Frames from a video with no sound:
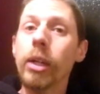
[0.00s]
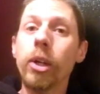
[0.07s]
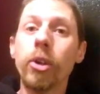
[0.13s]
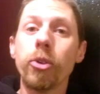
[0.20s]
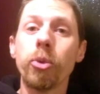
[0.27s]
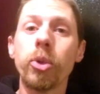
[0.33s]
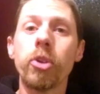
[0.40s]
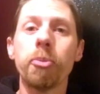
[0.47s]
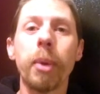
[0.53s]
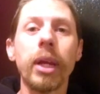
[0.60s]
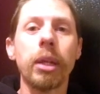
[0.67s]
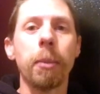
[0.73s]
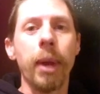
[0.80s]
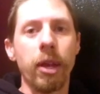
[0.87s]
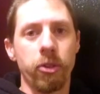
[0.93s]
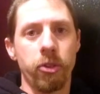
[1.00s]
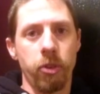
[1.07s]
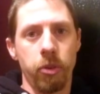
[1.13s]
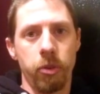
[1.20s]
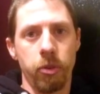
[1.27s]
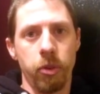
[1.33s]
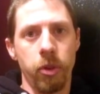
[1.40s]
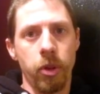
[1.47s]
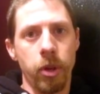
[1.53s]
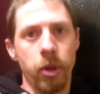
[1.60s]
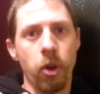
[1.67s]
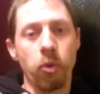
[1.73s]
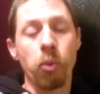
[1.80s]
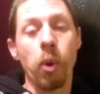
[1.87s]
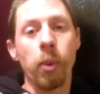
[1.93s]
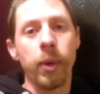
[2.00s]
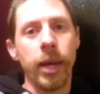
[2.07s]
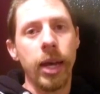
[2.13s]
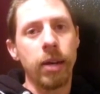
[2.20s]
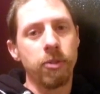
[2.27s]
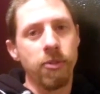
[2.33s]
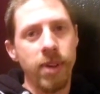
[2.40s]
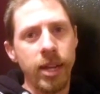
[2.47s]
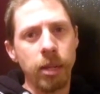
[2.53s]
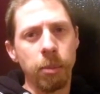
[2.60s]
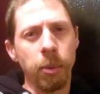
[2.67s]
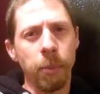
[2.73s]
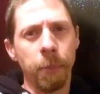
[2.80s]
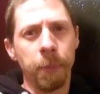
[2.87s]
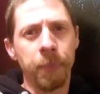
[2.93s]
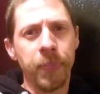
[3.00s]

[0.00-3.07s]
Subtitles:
So just make the best of what we have available.